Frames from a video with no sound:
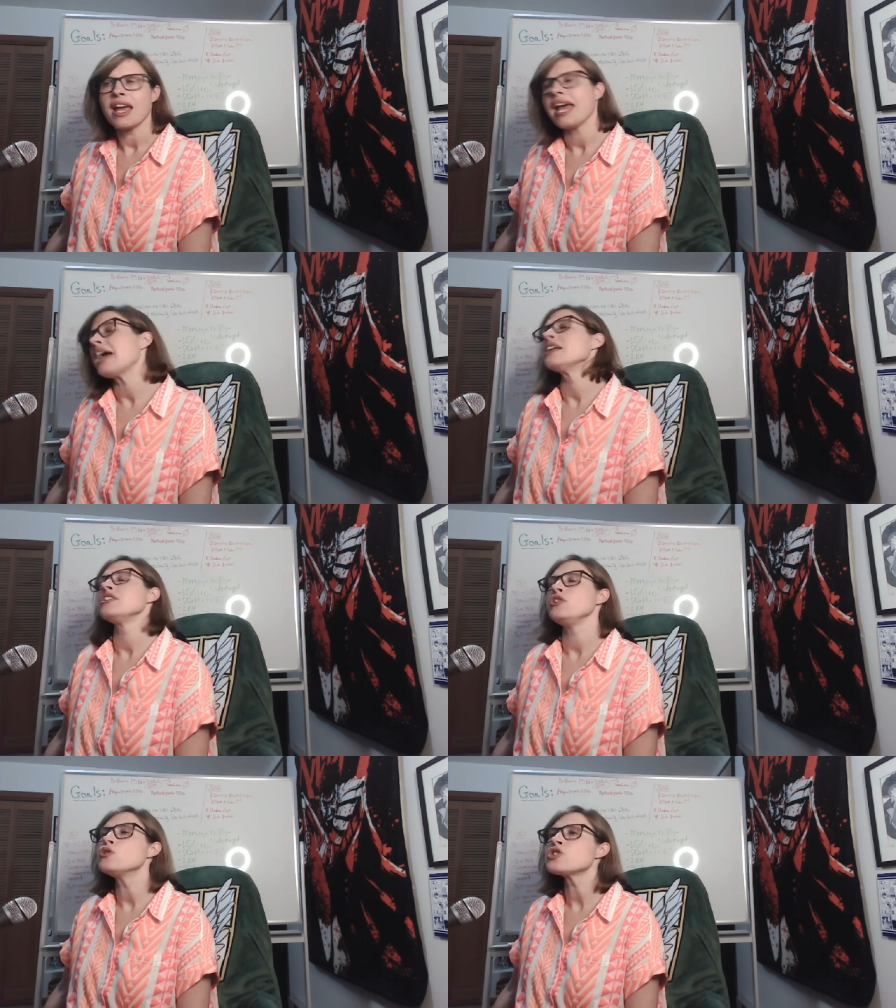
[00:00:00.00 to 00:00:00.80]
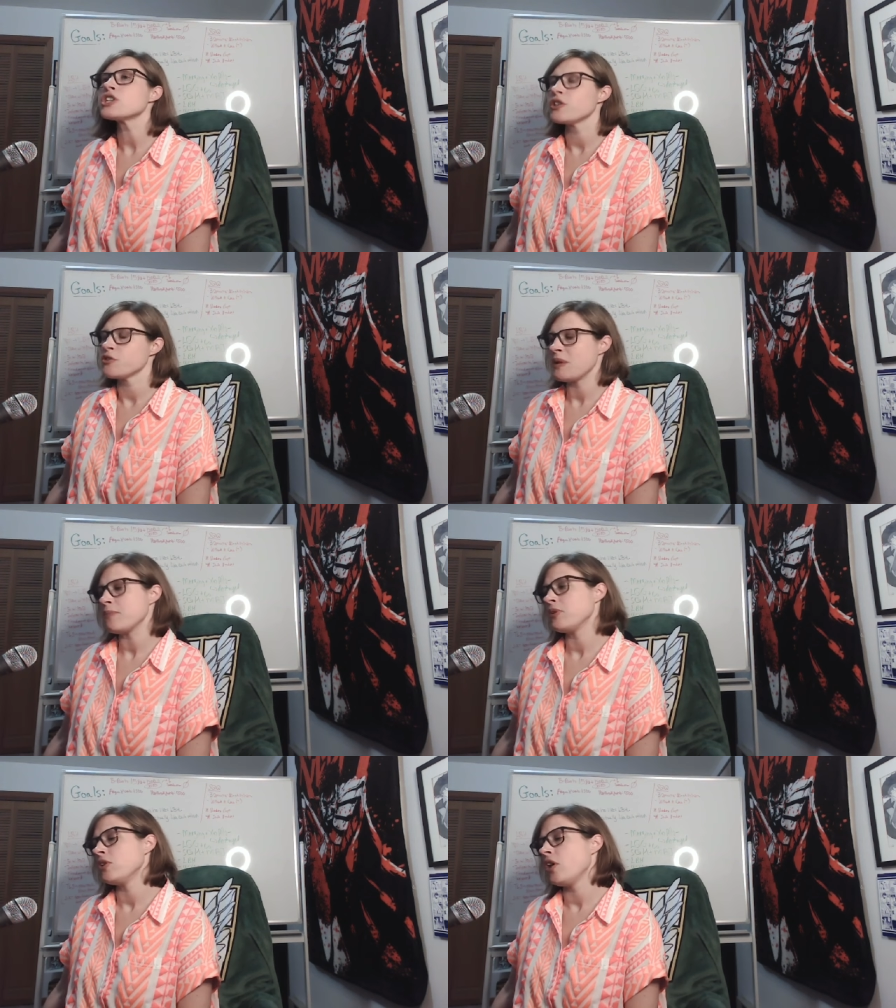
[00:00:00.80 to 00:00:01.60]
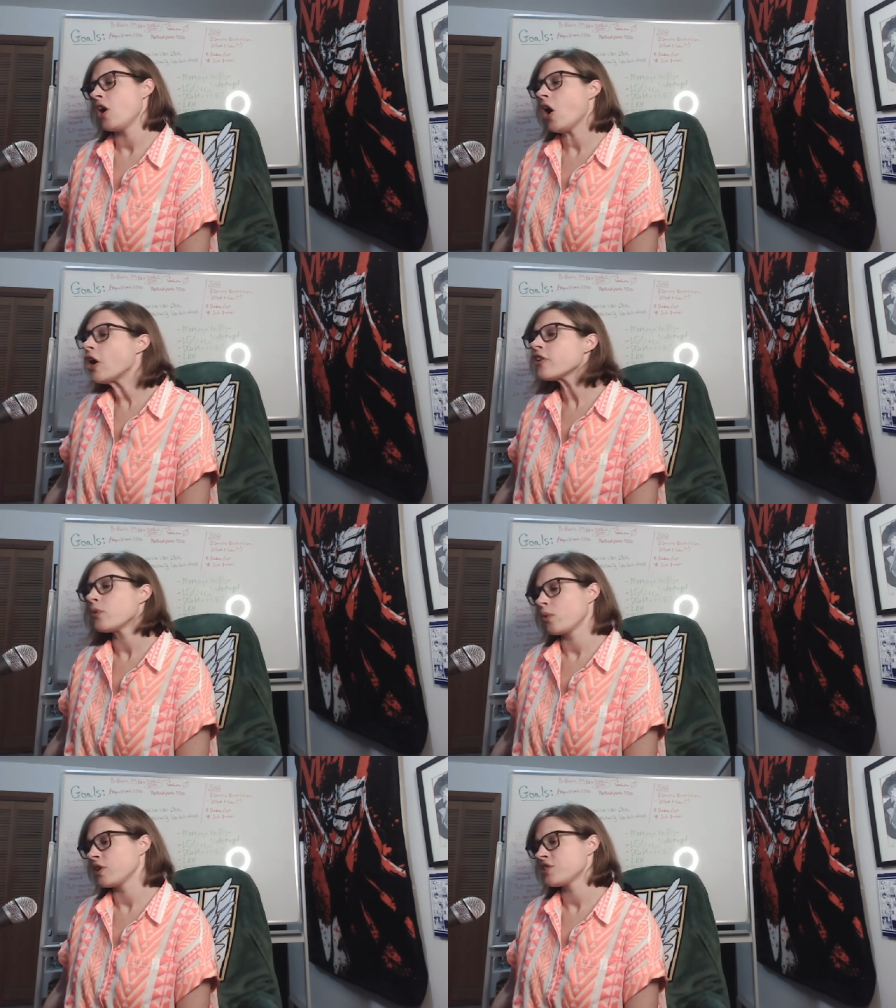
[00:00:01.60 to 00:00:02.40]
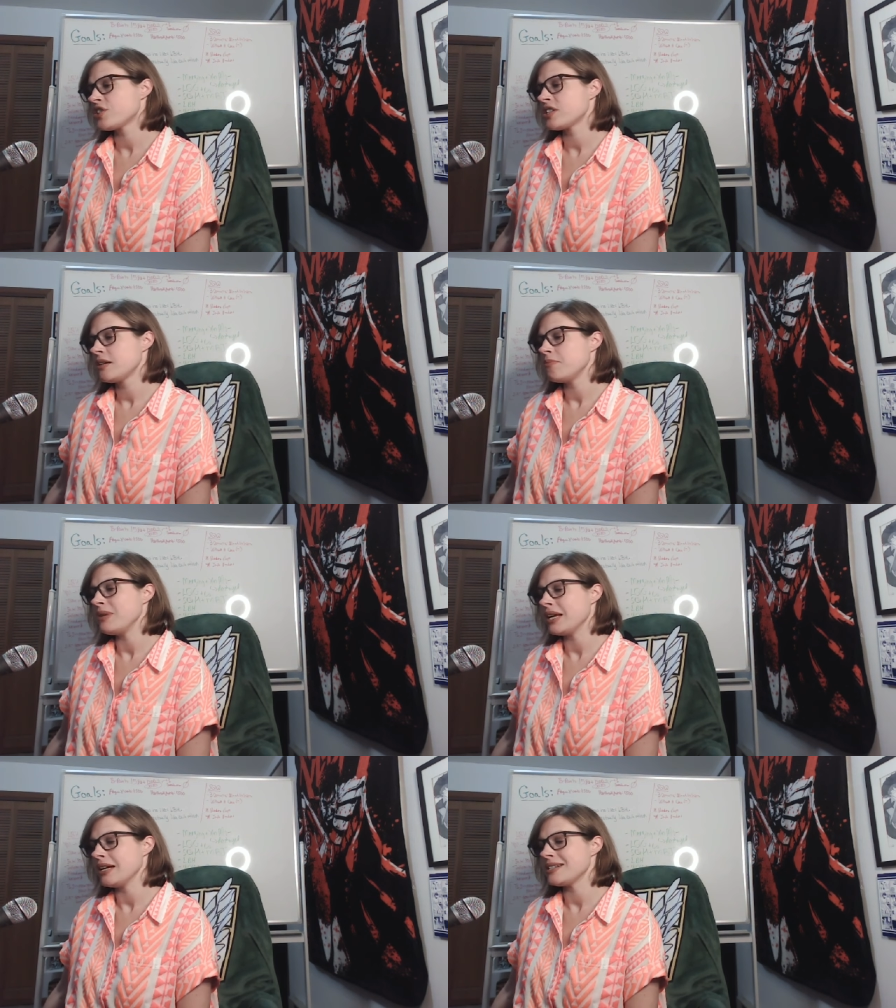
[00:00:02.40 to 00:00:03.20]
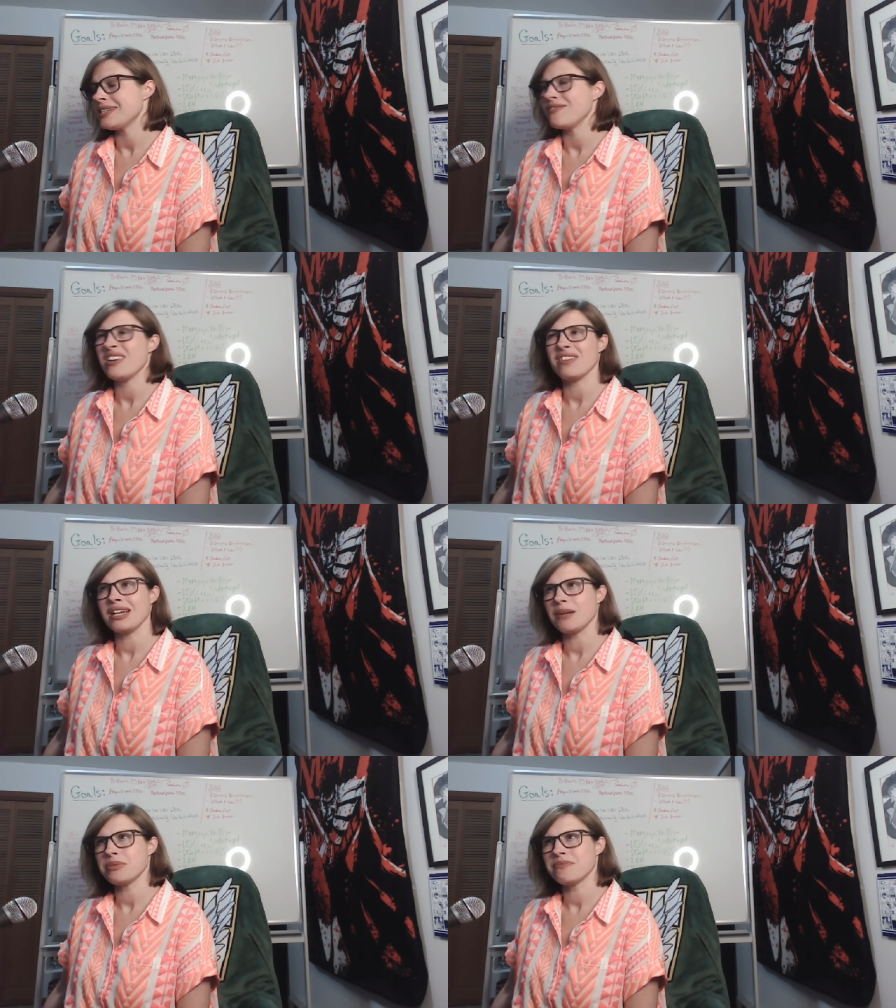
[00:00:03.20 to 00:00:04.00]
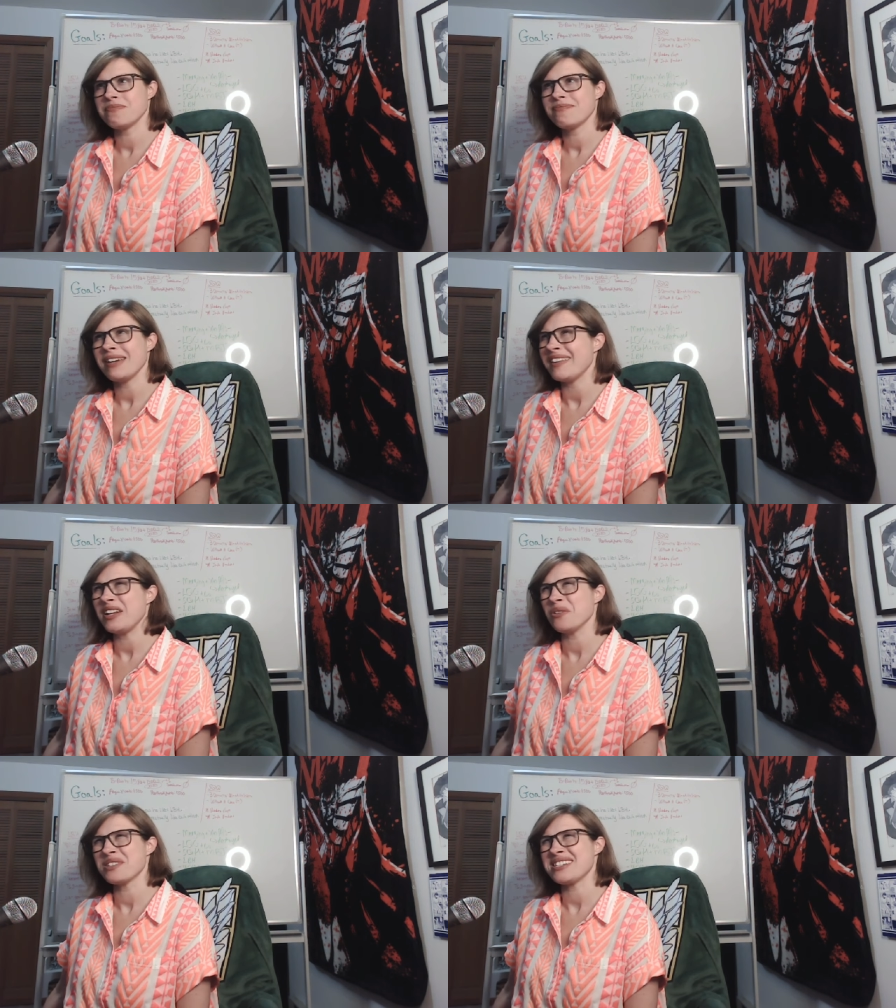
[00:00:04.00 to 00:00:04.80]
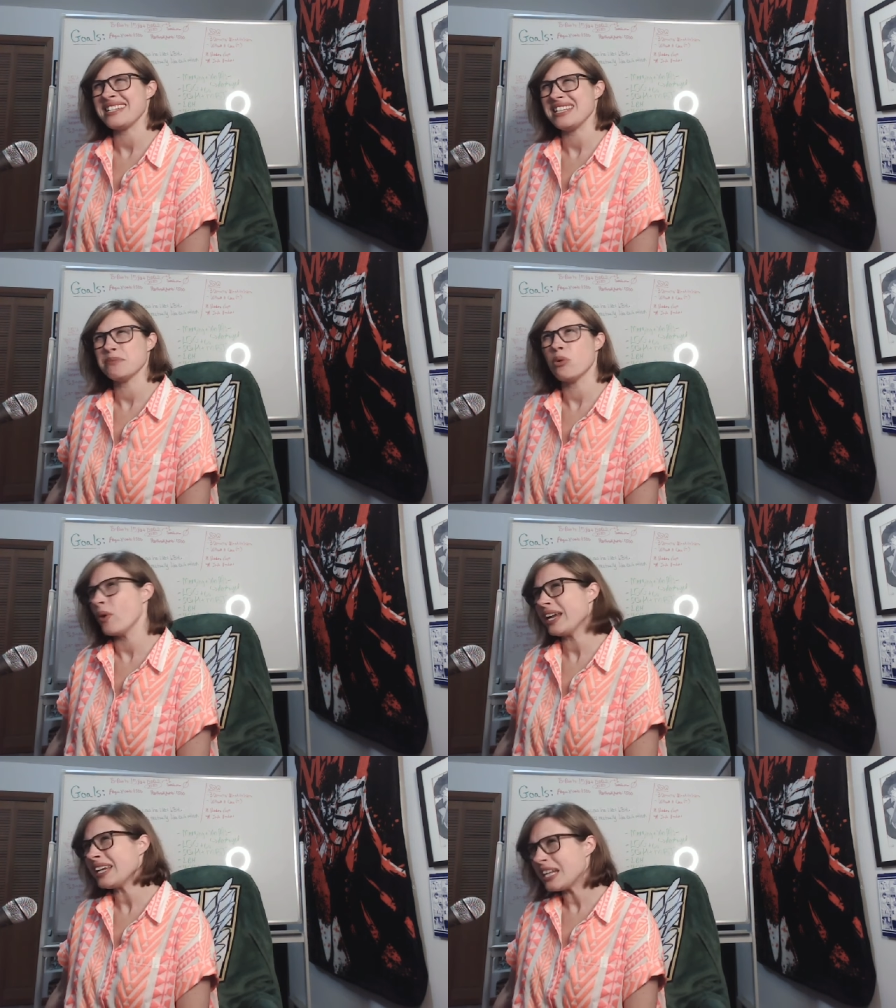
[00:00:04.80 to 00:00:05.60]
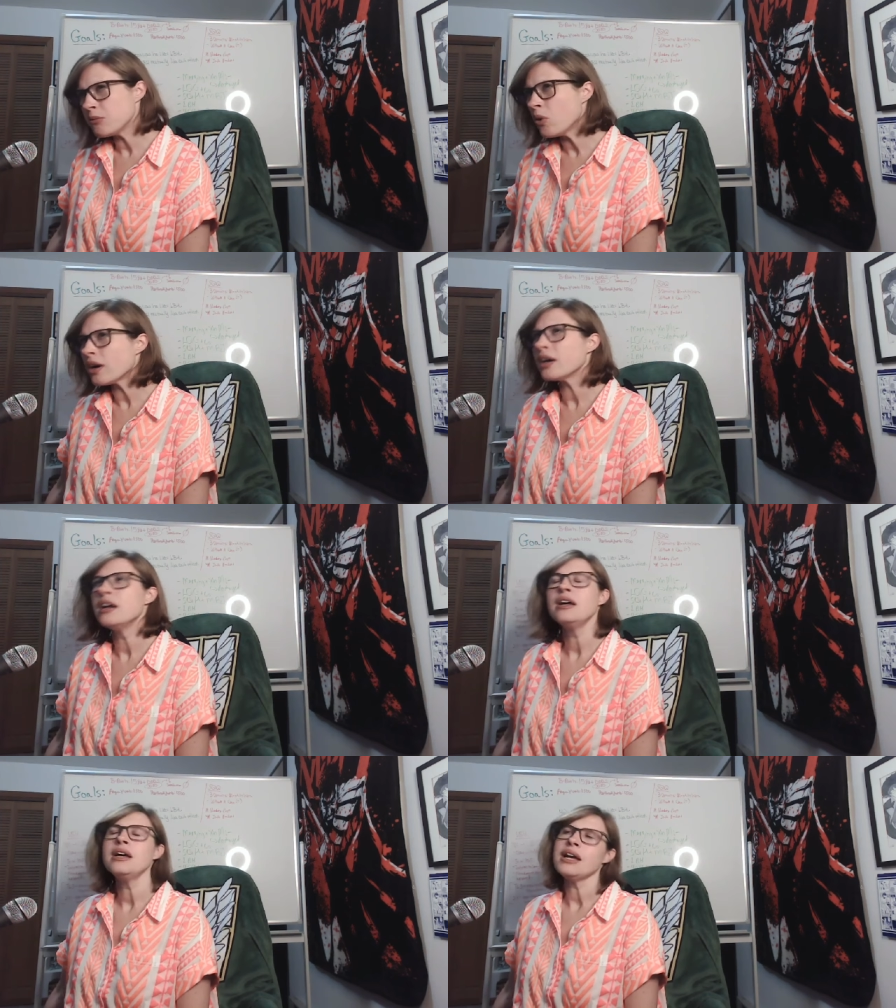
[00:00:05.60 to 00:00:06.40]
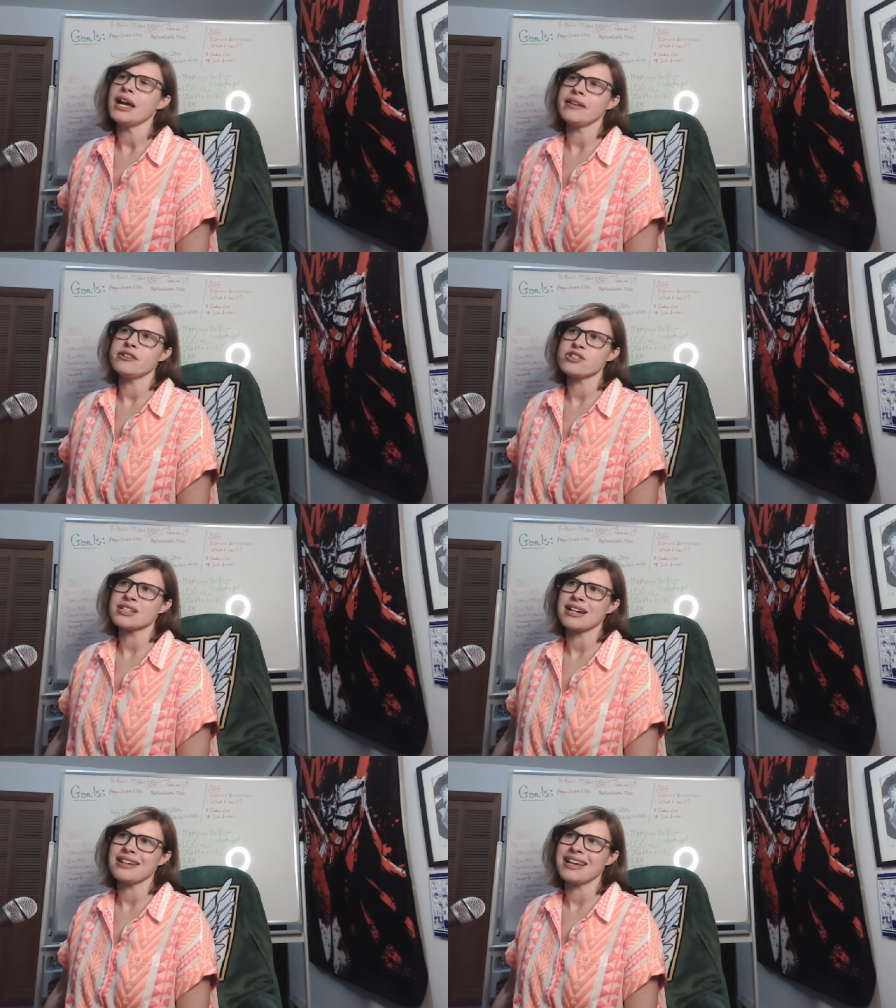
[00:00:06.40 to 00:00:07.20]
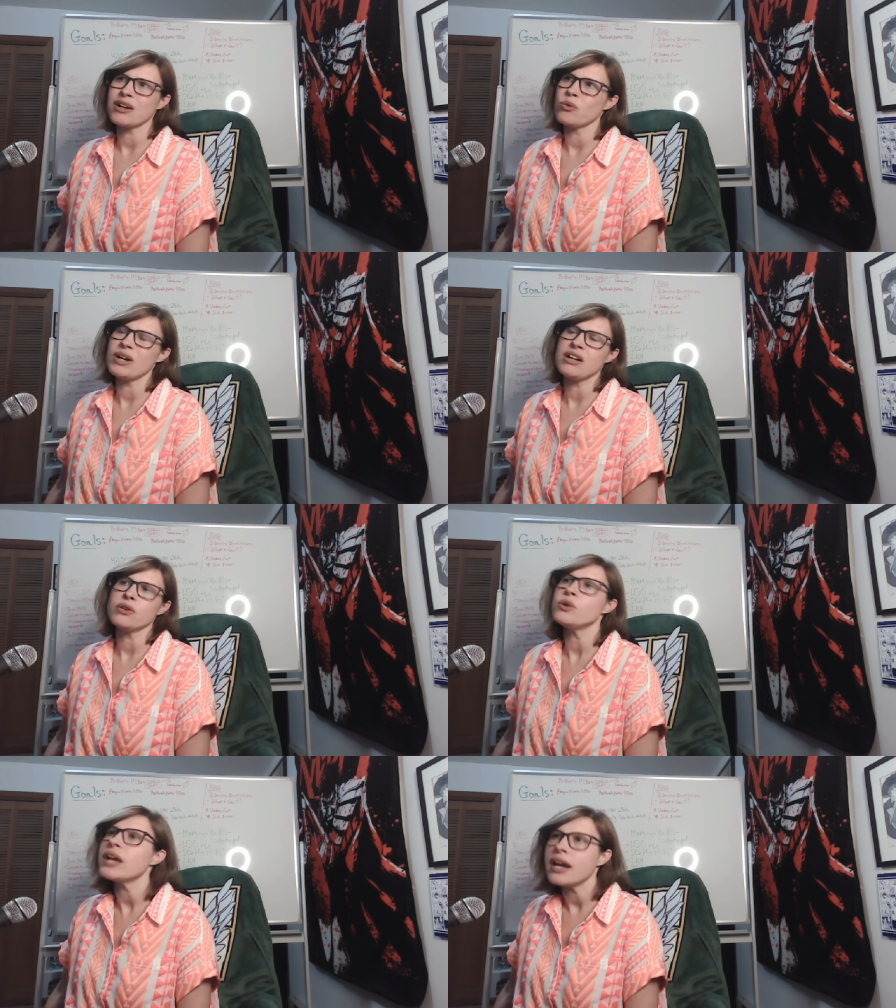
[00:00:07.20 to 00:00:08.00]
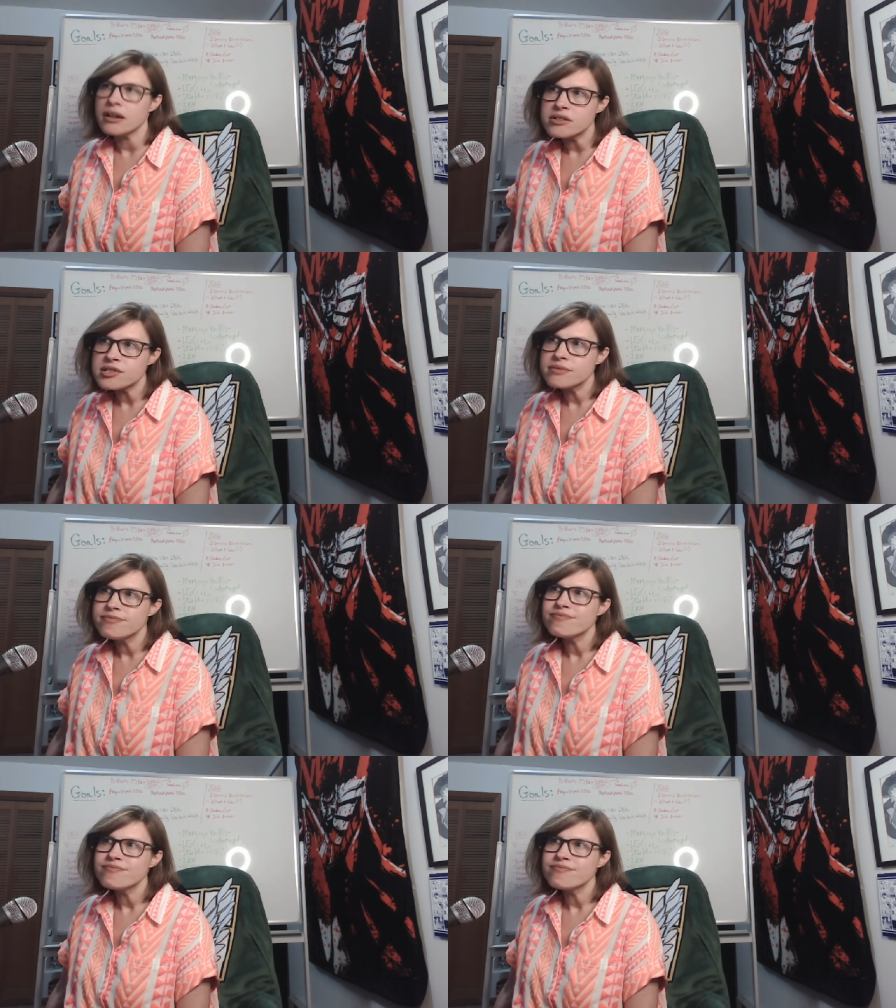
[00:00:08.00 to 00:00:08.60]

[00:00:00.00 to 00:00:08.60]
And usually those people are the worst because they've given up and they don't see the point anymore. And they're just kind of like, well, who cares?